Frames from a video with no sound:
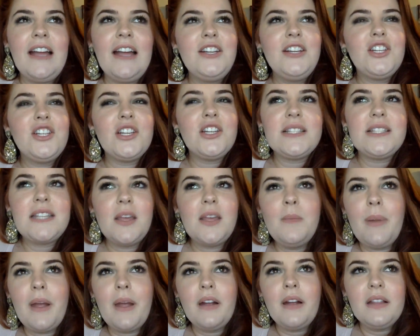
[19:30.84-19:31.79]
just can
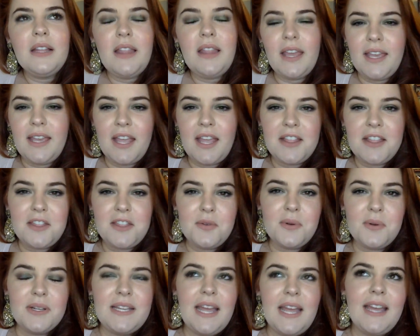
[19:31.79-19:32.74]
barely like get
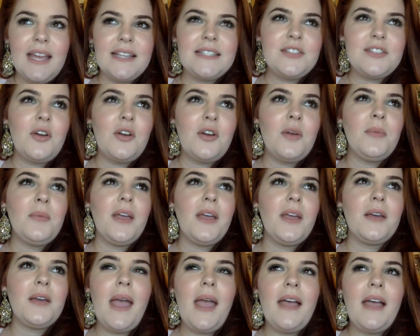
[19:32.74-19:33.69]
through a day, so I'm
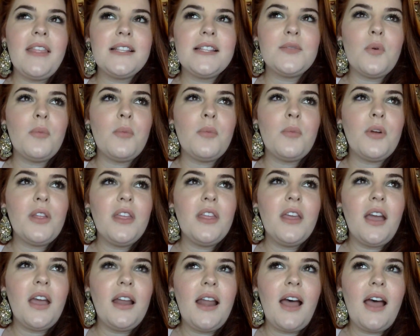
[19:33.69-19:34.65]
like, man, that's one more
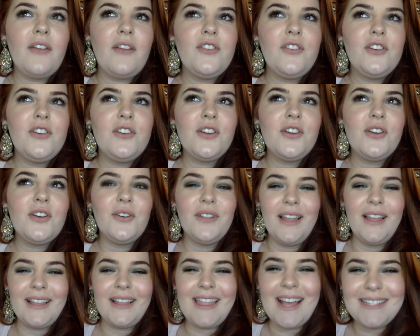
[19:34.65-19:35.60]
thing I'd have to do.
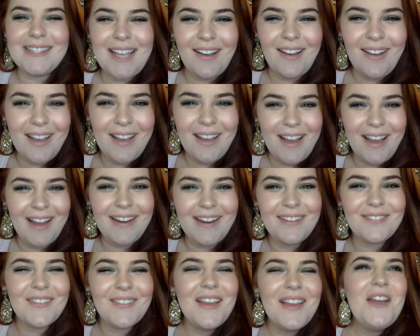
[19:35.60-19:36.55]
Like that's how I kind
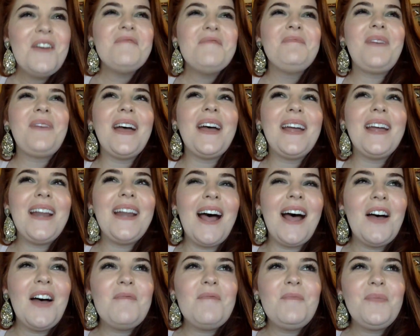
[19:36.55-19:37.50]
of, but
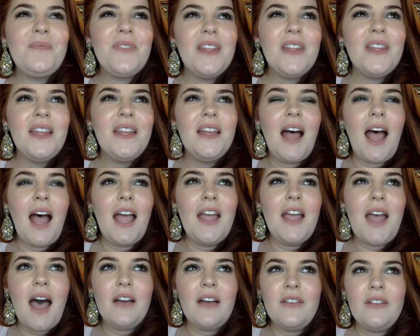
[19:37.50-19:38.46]
I'm
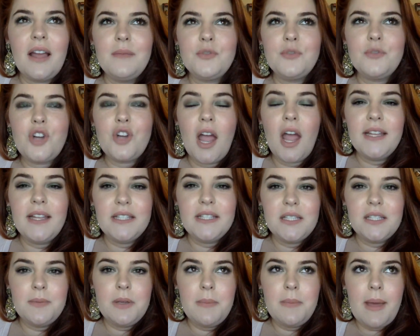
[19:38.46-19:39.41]
trying
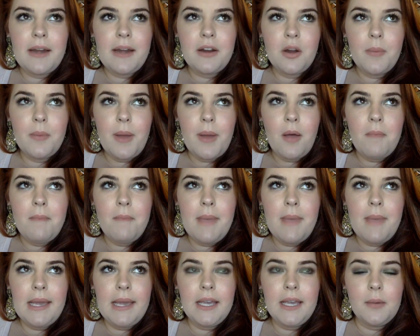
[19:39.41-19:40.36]
to be better about
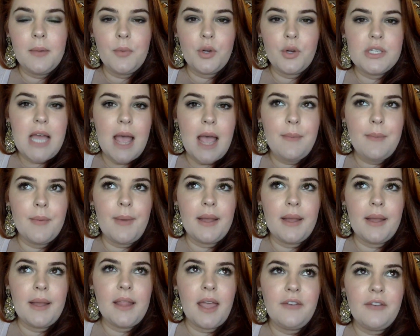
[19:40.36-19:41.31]
making more time in
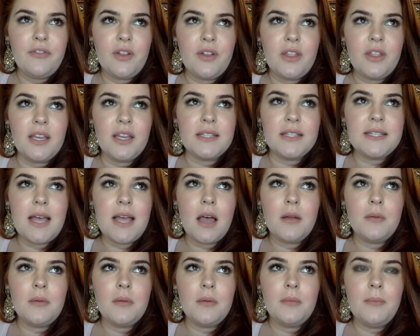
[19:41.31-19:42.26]
my life for things
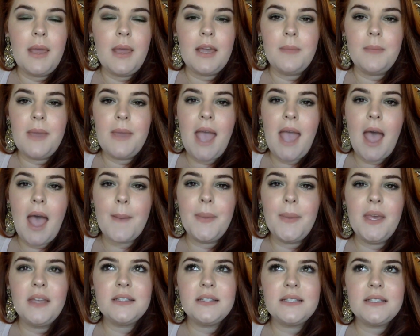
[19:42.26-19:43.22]
that make me
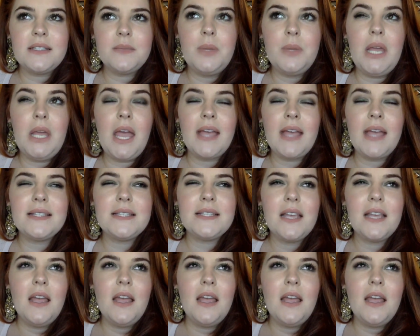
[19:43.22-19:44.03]
happy, and because